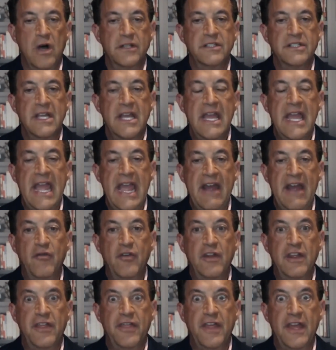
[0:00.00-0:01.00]
wants
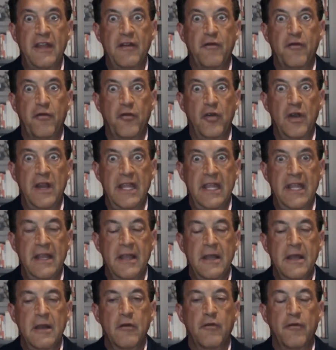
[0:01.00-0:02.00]
everything free